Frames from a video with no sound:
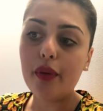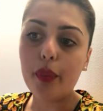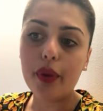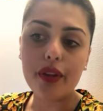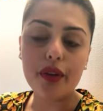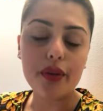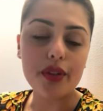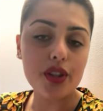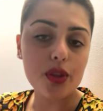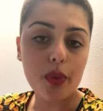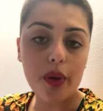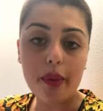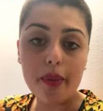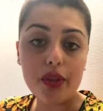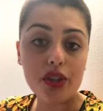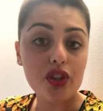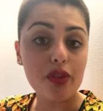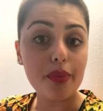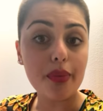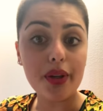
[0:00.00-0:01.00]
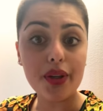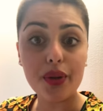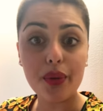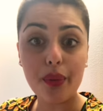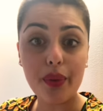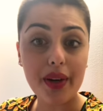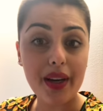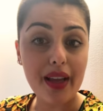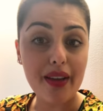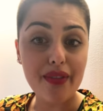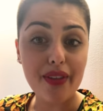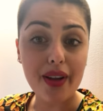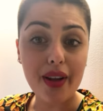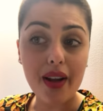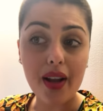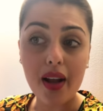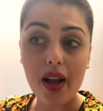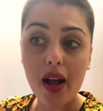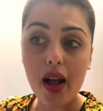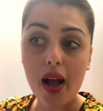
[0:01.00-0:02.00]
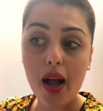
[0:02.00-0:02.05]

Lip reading: whether you're squeamish of blood or whatever,